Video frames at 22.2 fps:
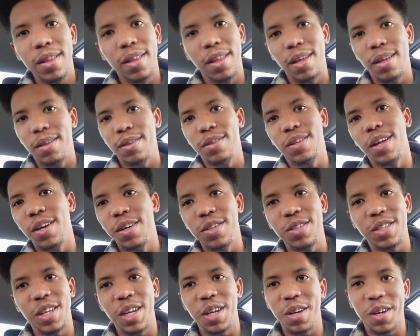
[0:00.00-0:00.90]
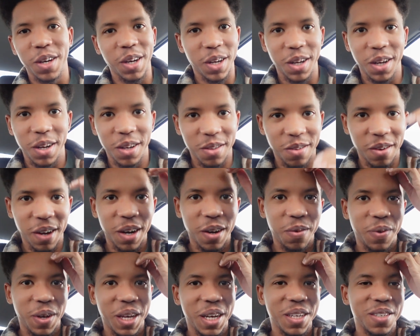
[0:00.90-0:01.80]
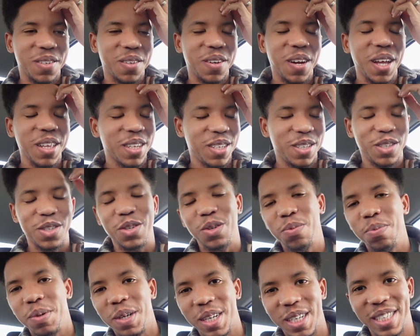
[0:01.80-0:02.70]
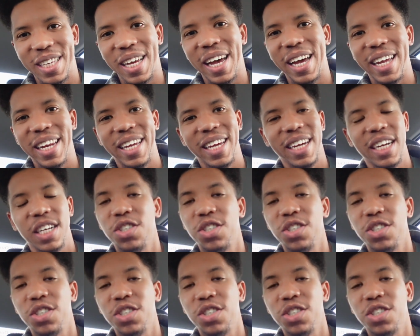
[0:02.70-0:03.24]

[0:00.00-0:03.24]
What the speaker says: the dinners that you're going to cook throughout a week. So nothing super exciting.